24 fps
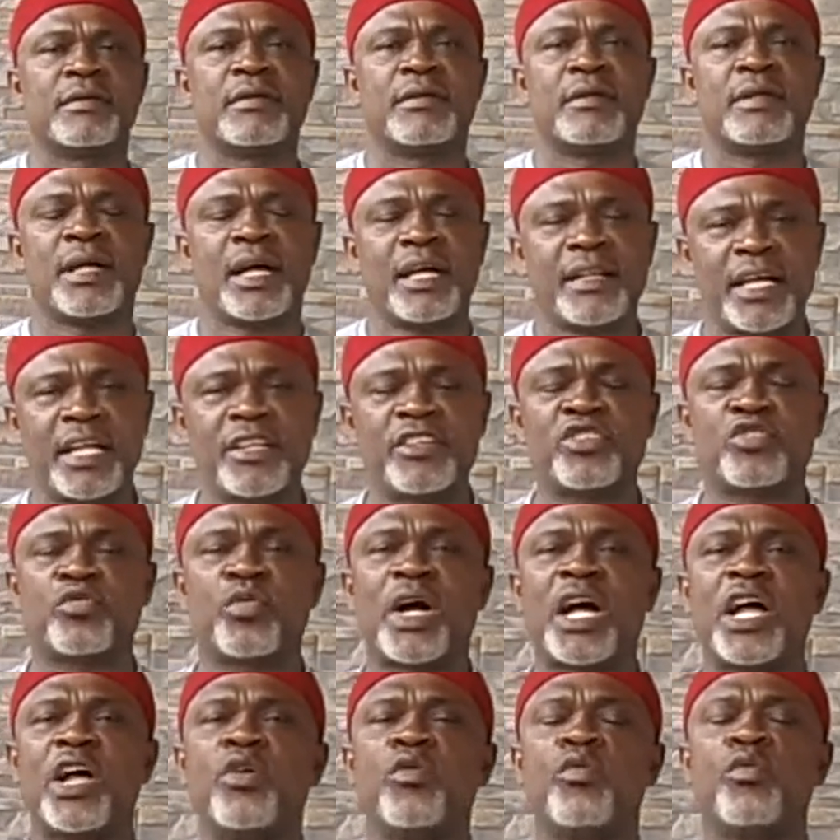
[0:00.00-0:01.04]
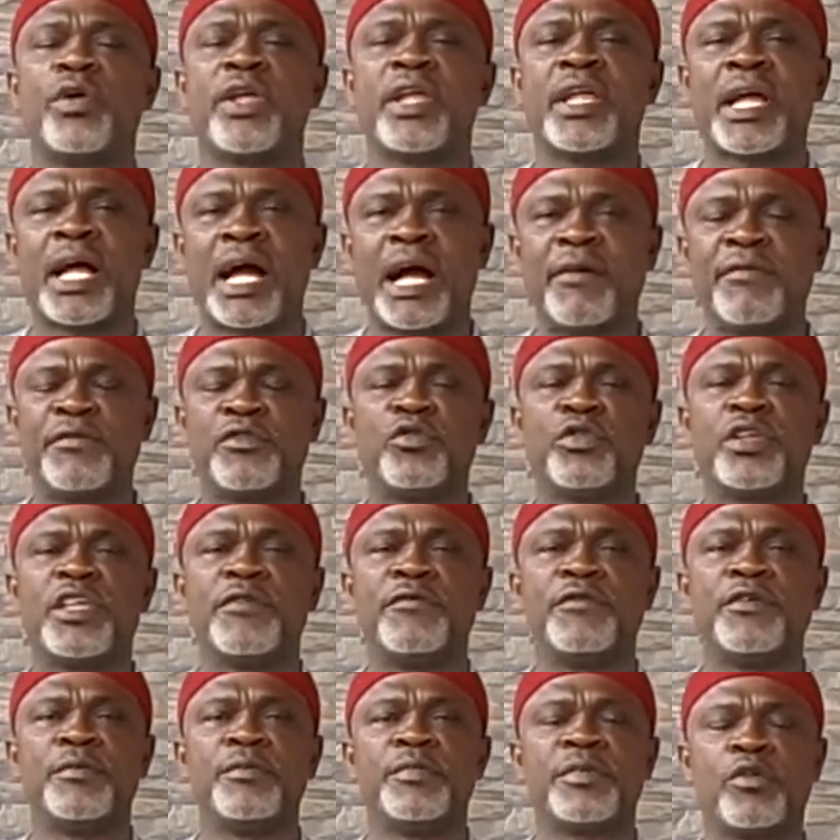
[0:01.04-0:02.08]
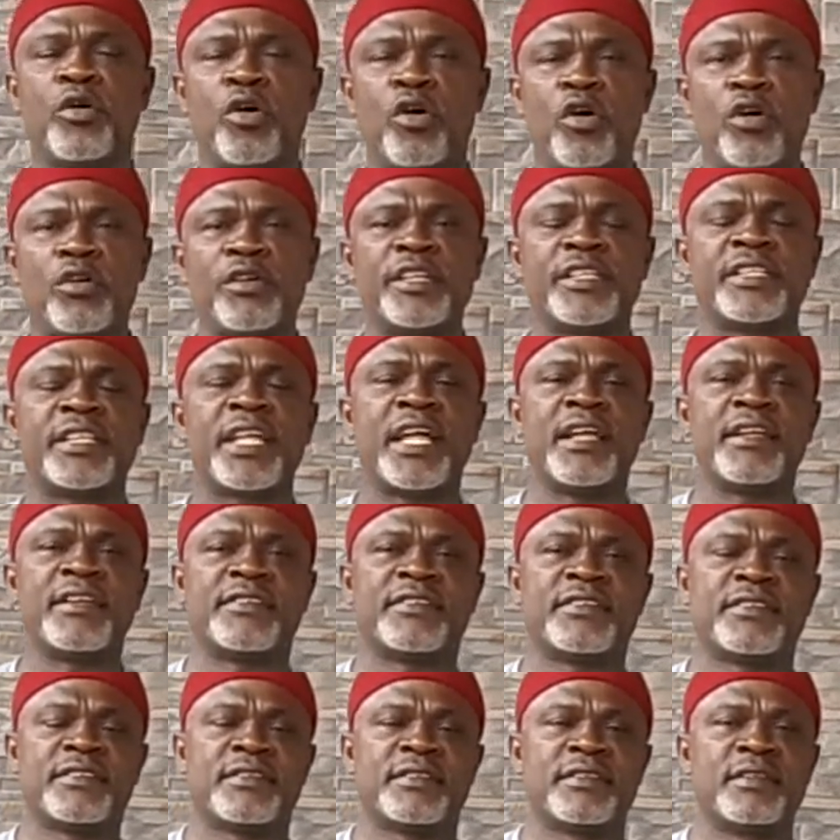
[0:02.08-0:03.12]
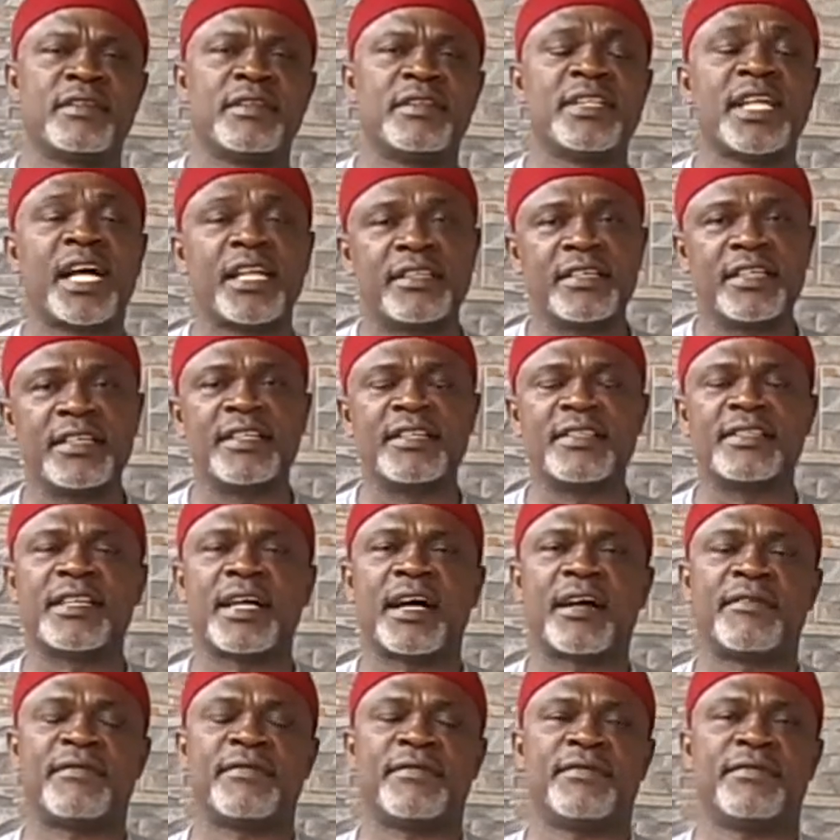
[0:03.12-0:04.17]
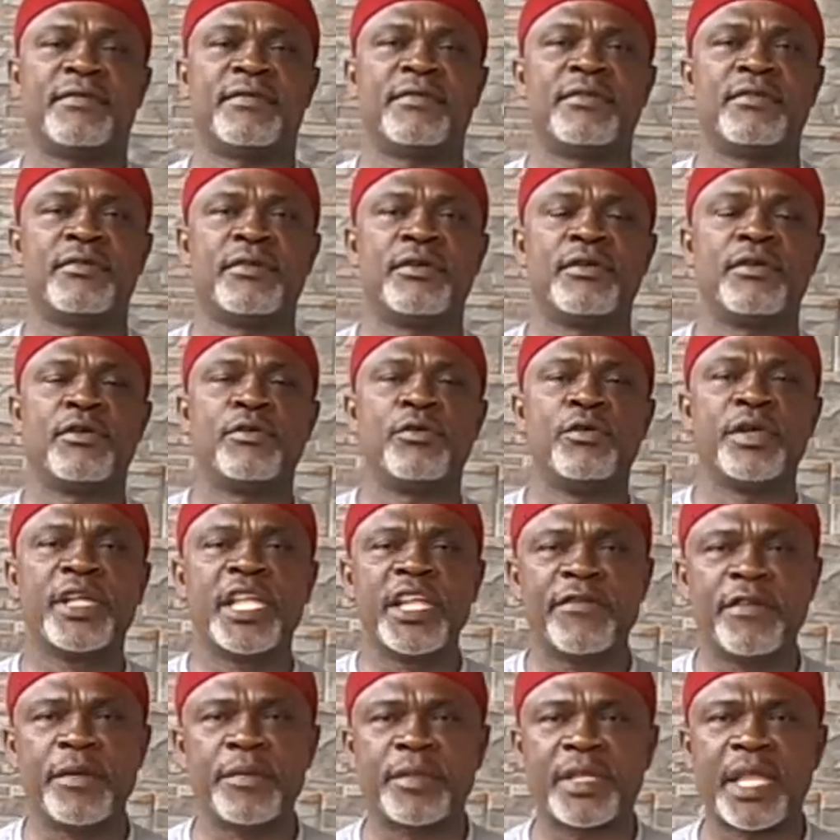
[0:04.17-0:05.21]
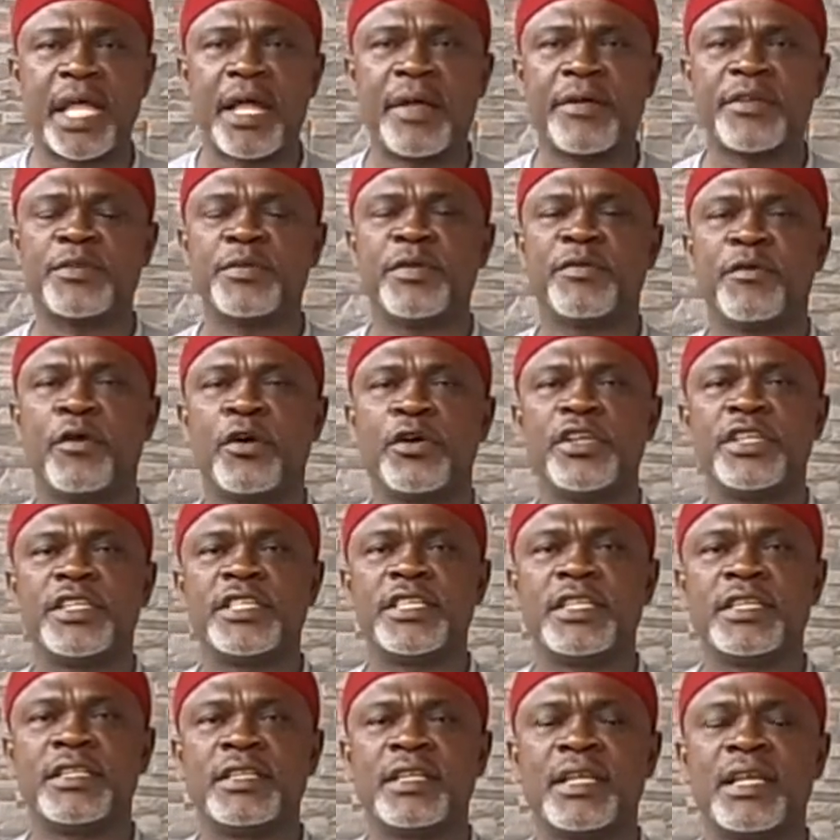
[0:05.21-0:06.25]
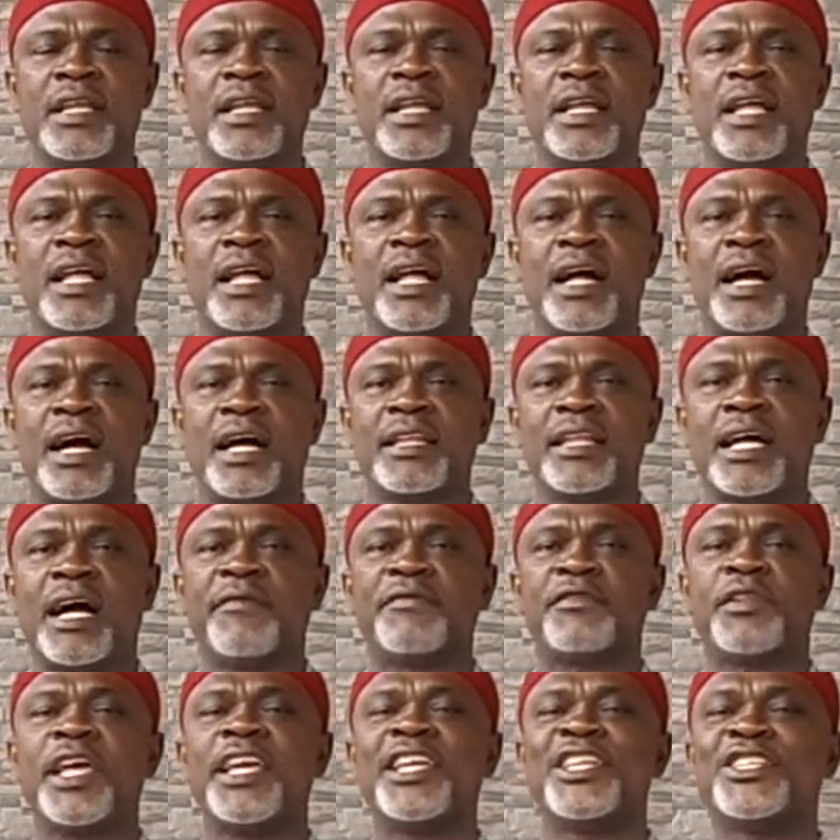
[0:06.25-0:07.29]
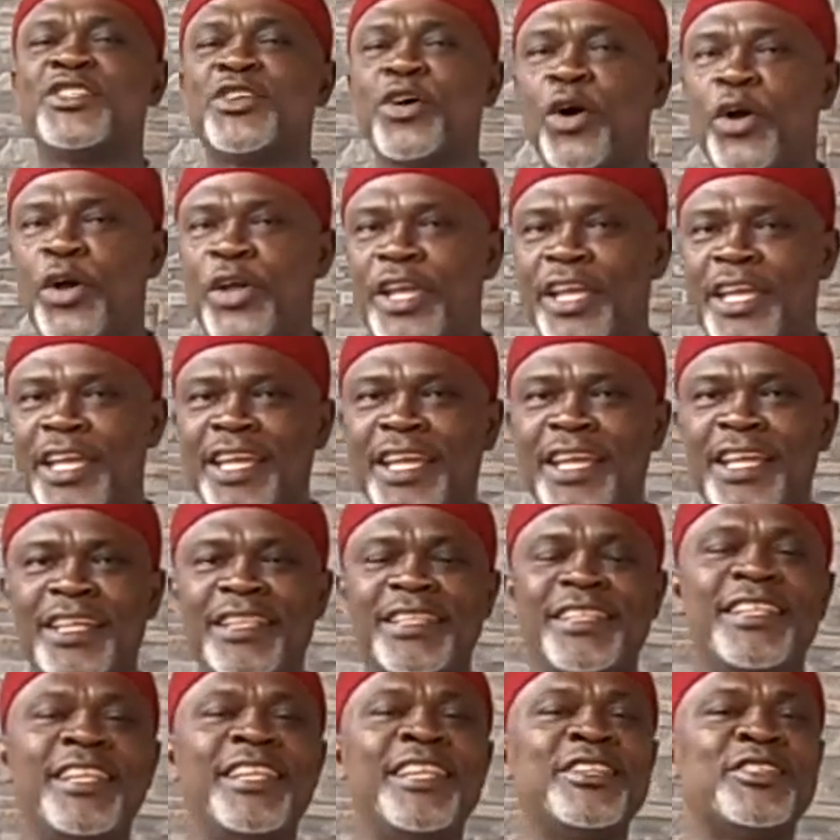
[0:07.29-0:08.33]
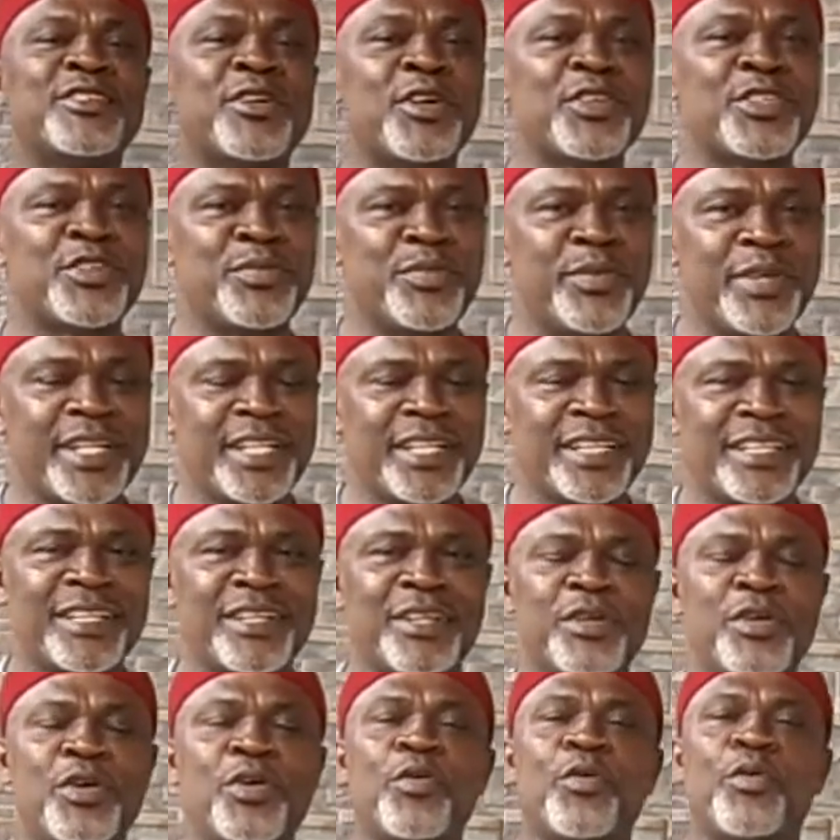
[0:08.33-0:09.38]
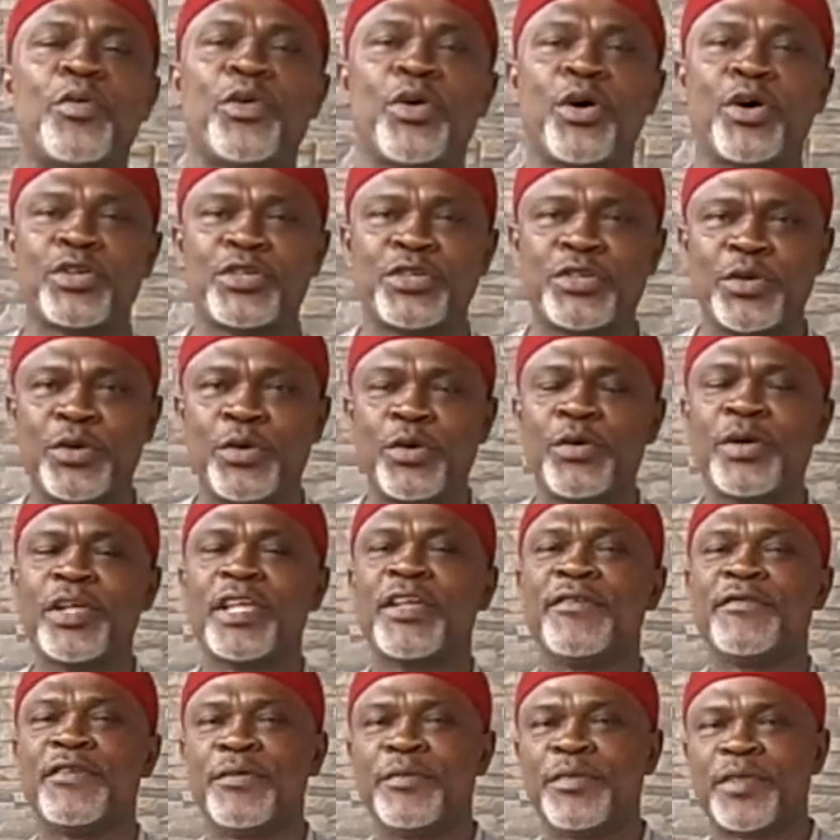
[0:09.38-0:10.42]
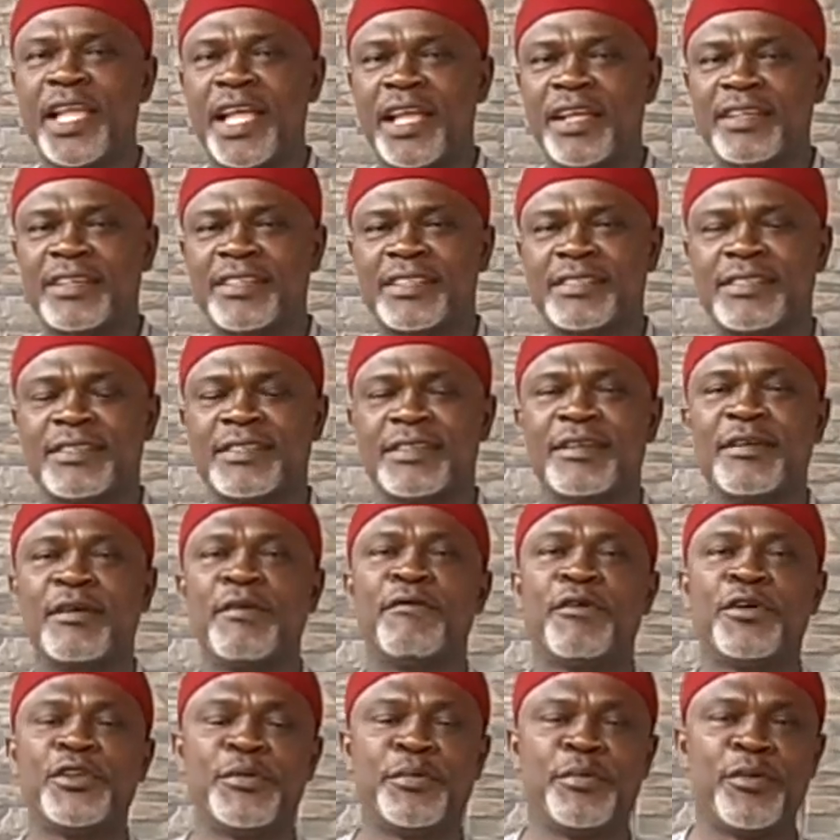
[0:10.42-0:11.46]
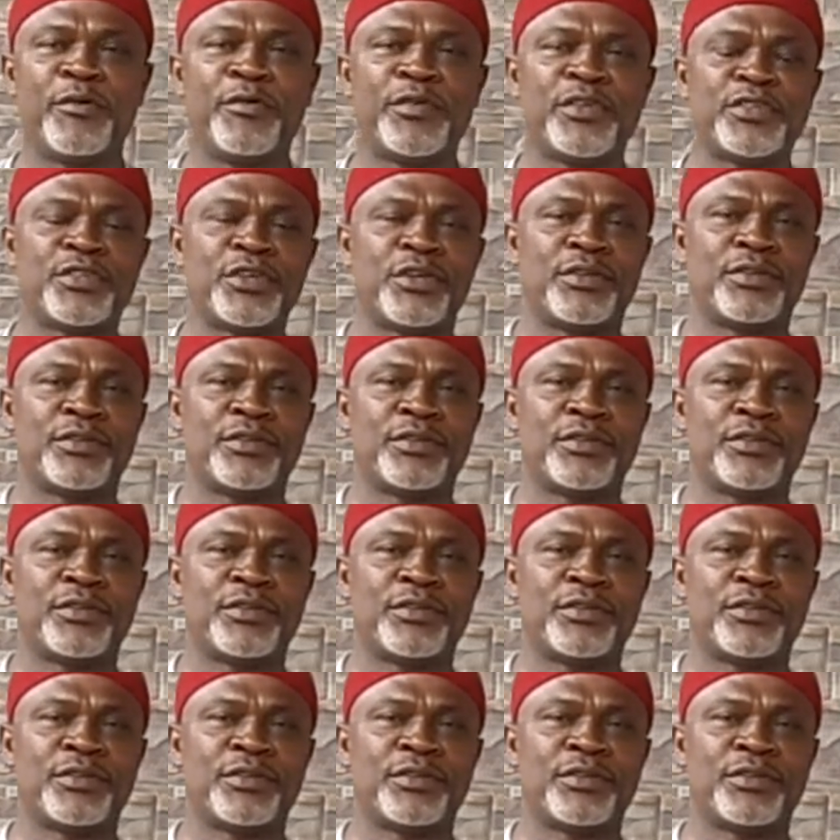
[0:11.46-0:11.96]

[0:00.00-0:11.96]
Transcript: and that is why we have to give Him all the thanks that He deserves. We give Him thanks before eating, and after enjoying the delicious meal, we also give Him thanks for the provision.